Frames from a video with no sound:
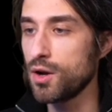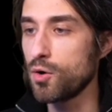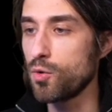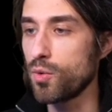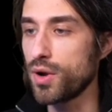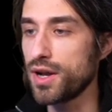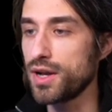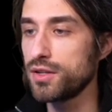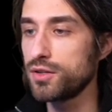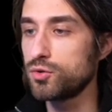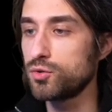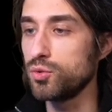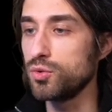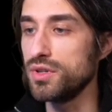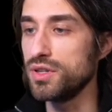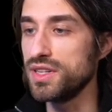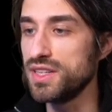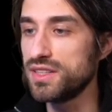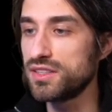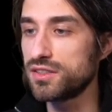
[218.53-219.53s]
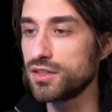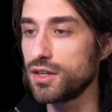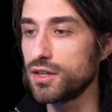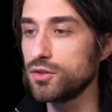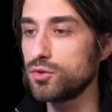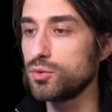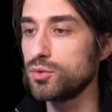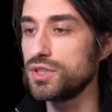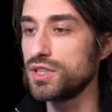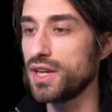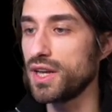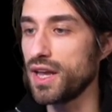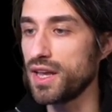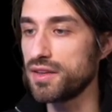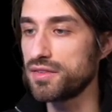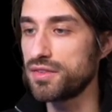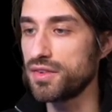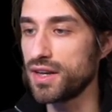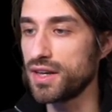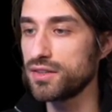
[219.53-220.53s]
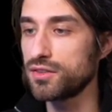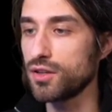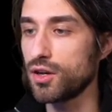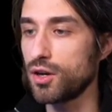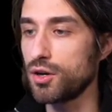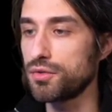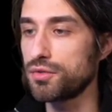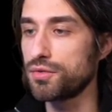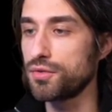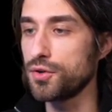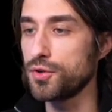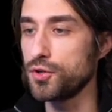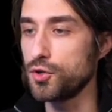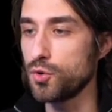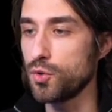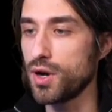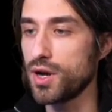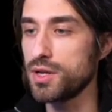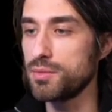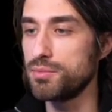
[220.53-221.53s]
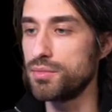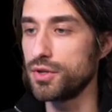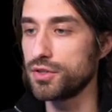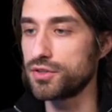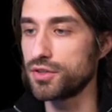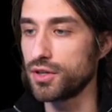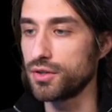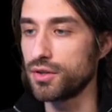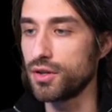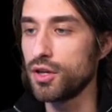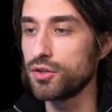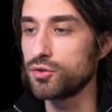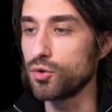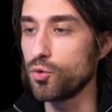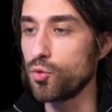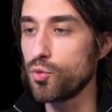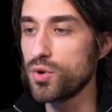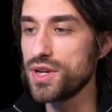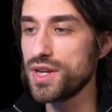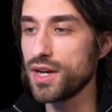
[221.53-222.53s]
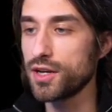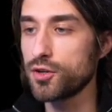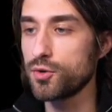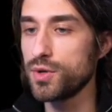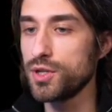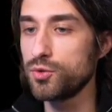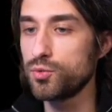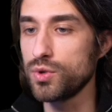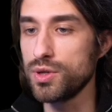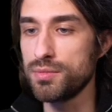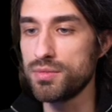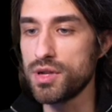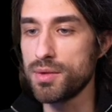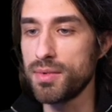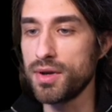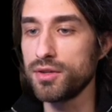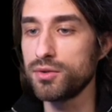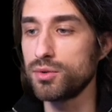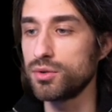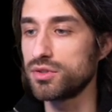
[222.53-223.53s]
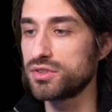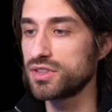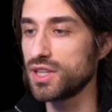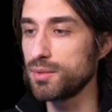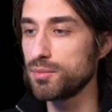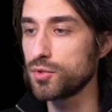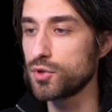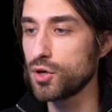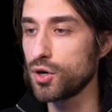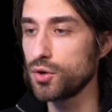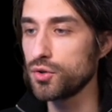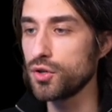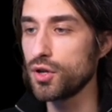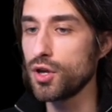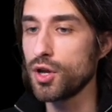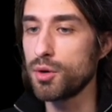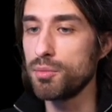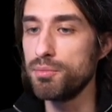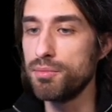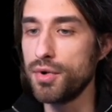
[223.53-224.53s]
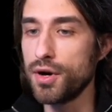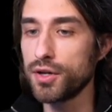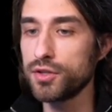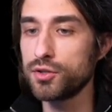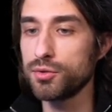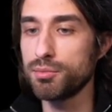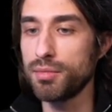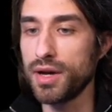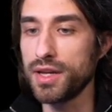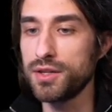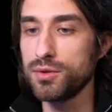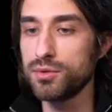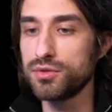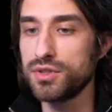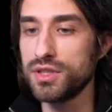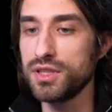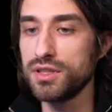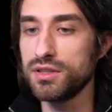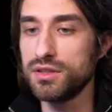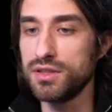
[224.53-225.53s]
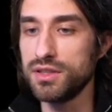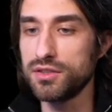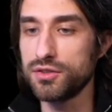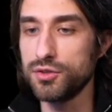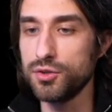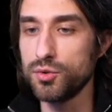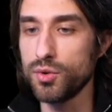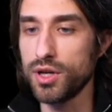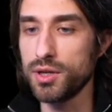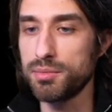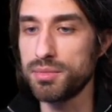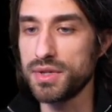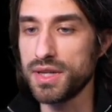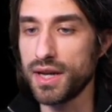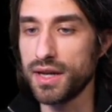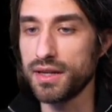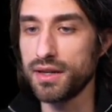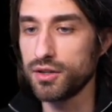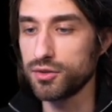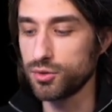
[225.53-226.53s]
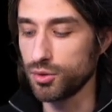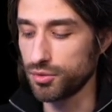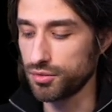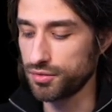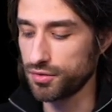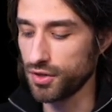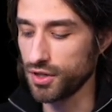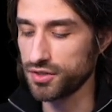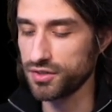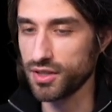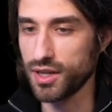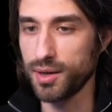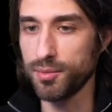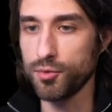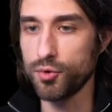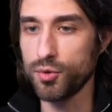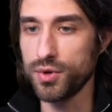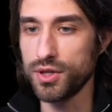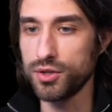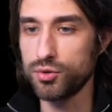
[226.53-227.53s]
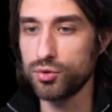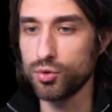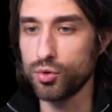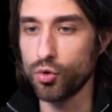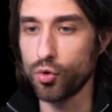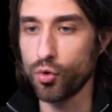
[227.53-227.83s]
well, to listen to the event of a UI button. So we are going to implement the same code, but by using this new API. So first, I'm going to